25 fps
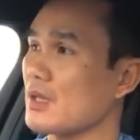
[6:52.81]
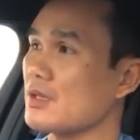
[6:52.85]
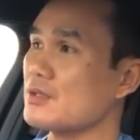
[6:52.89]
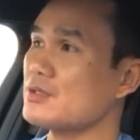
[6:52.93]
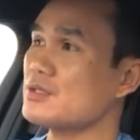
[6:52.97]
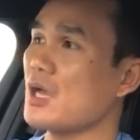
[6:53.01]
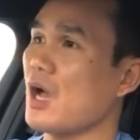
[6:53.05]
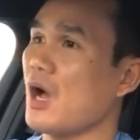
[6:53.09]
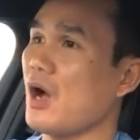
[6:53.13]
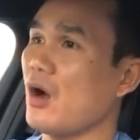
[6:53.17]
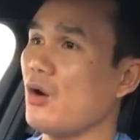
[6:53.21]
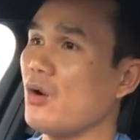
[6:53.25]

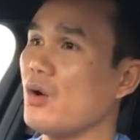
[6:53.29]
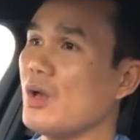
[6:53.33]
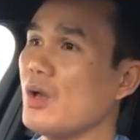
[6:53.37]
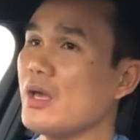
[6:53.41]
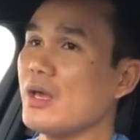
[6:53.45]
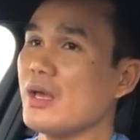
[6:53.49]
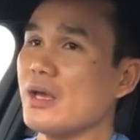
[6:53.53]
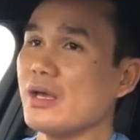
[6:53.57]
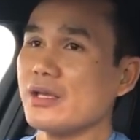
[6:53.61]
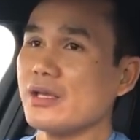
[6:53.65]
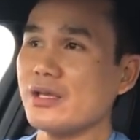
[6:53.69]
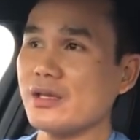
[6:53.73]
So
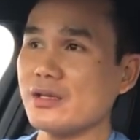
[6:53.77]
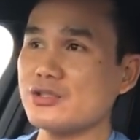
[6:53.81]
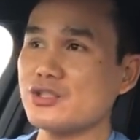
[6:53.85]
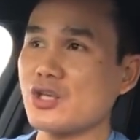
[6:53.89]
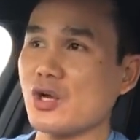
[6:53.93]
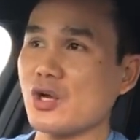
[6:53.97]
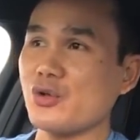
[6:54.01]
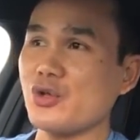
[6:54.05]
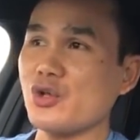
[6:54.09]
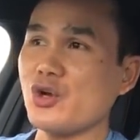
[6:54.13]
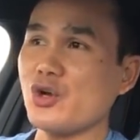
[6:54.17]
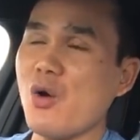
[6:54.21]

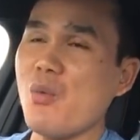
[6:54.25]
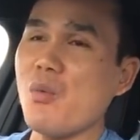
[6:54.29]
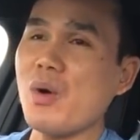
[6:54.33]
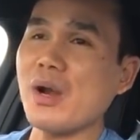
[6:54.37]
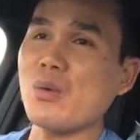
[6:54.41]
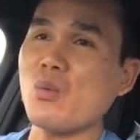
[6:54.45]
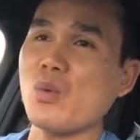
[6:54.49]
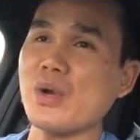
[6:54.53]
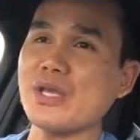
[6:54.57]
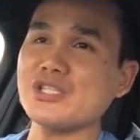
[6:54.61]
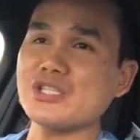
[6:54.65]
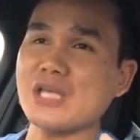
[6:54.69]
you don't
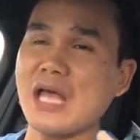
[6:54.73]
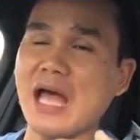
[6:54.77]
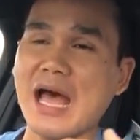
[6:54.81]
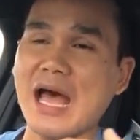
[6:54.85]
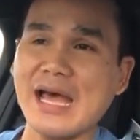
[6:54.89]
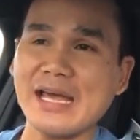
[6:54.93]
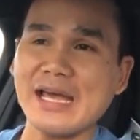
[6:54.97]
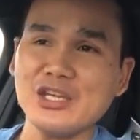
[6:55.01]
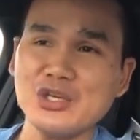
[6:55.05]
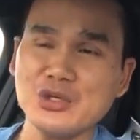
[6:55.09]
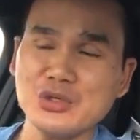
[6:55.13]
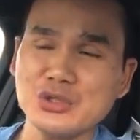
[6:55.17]
want to waste.
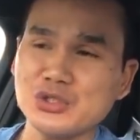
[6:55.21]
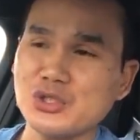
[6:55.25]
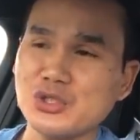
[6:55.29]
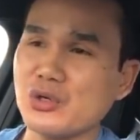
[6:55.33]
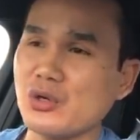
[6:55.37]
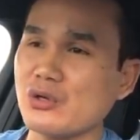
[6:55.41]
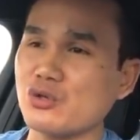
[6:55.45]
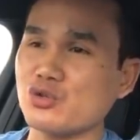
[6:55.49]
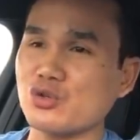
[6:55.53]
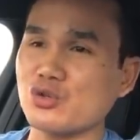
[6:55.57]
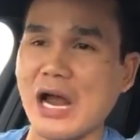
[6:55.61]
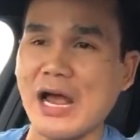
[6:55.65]
I used
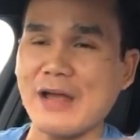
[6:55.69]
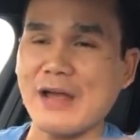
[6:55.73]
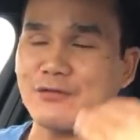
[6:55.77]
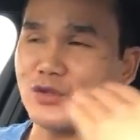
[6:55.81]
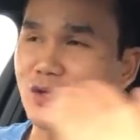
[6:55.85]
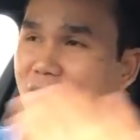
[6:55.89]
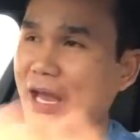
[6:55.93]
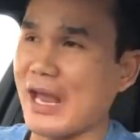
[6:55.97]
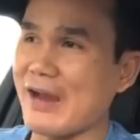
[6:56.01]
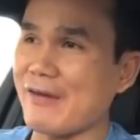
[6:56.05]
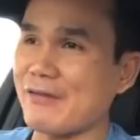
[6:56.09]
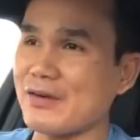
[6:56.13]
to
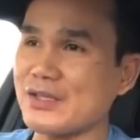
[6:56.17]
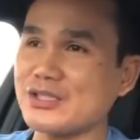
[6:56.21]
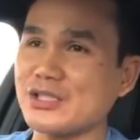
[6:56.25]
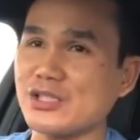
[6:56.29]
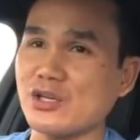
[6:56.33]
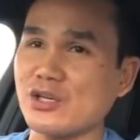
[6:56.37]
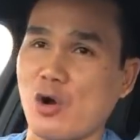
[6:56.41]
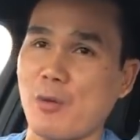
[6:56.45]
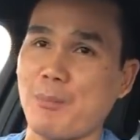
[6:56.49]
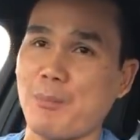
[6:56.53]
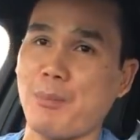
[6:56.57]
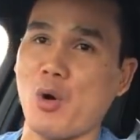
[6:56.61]
drive to every
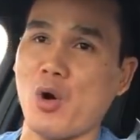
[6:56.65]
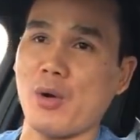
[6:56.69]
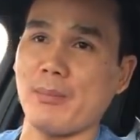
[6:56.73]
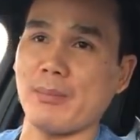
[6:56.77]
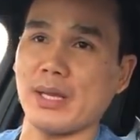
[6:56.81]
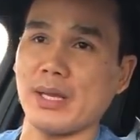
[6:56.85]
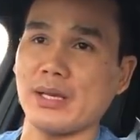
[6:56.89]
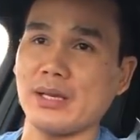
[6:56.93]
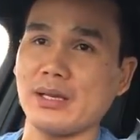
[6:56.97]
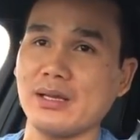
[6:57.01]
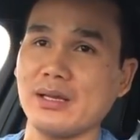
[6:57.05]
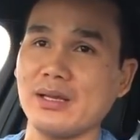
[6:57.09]
single
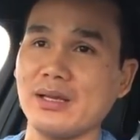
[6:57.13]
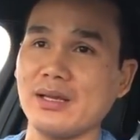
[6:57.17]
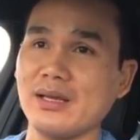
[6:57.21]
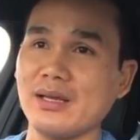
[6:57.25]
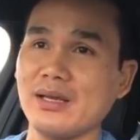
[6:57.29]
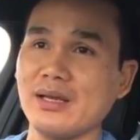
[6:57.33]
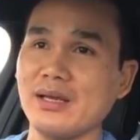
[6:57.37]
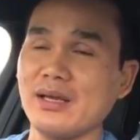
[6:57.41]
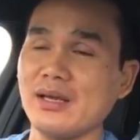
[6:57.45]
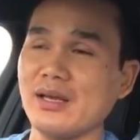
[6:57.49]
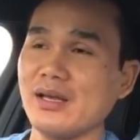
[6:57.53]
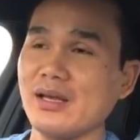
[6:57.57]
appointment.
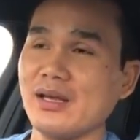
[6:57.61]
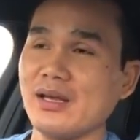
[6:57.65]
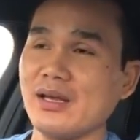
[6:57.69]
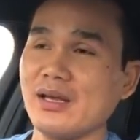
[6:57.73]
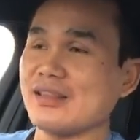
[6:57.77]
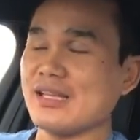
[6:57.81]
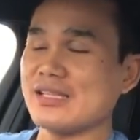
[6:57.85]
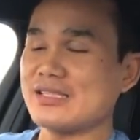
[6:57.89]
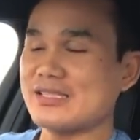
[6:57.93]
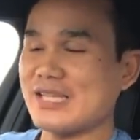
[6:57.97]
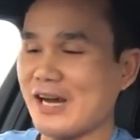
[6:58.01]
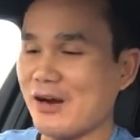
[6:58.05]

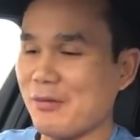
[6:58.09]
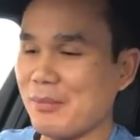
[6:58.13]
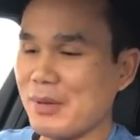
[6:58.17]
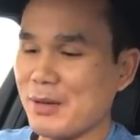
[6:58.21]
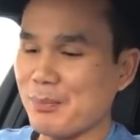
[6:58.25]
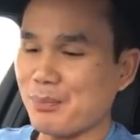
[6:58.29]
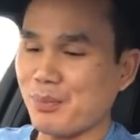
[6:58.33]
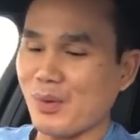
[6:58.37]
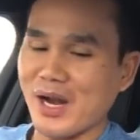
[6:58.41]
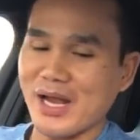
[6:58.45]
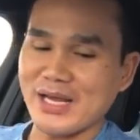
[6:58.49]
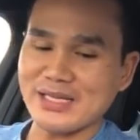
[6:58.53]
They tell
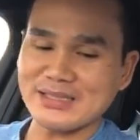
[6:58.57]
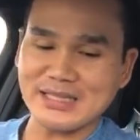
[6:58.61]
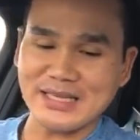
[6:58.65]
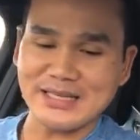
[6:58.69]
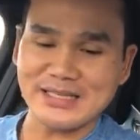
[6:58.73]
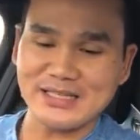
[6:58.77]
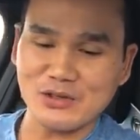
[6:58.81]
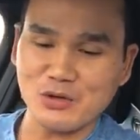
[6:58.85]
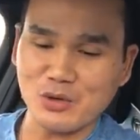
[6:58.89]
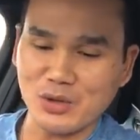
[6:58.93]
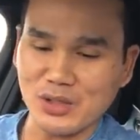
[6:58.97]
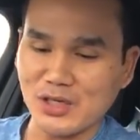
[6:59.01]
me a price.
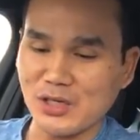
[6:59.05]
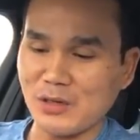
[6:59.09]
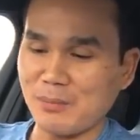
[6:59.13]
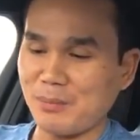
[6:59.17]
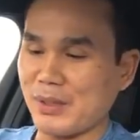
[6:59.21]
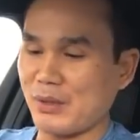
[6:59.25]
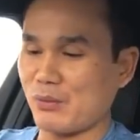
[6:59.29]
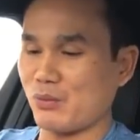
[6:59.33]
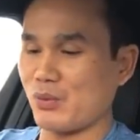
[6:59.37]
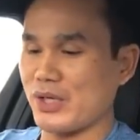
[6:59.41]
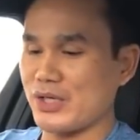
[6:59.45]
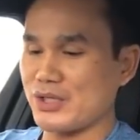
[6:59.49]
I do a little
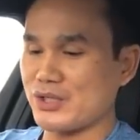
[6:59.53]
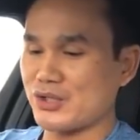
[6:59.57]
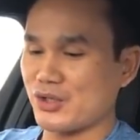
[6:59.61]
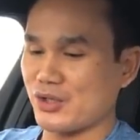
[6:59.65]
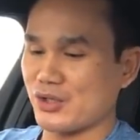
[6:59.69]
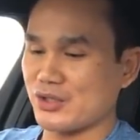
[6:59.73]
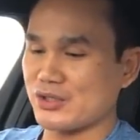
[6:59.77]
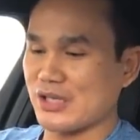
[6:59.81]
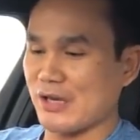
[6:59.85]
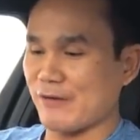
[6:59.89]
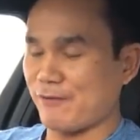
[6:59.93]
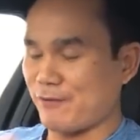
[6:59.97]
bit of
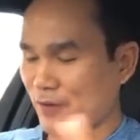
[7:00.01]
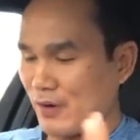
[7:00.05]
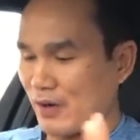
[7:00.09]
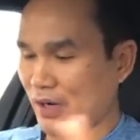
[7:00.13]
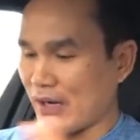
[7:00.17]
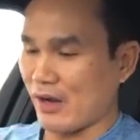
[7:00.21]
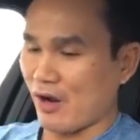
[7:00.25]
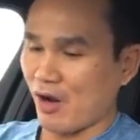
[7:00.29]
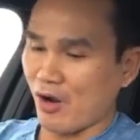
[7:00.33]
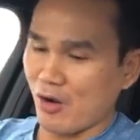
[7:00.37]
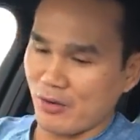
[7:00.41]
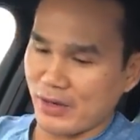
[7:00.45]
research. I
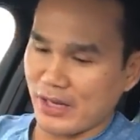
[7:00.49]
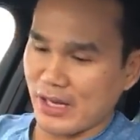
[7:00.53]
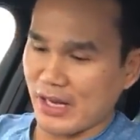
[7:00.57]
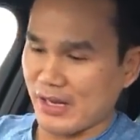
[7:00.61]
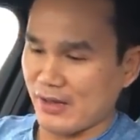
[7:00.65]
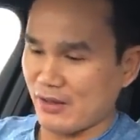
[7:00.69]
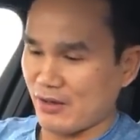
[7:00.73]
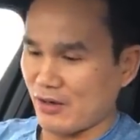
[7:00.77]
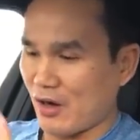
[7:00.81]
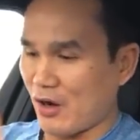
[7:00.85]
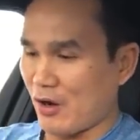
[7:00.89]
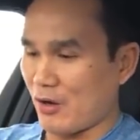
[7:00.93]
feel like,
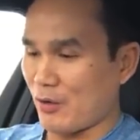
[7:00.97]
okay,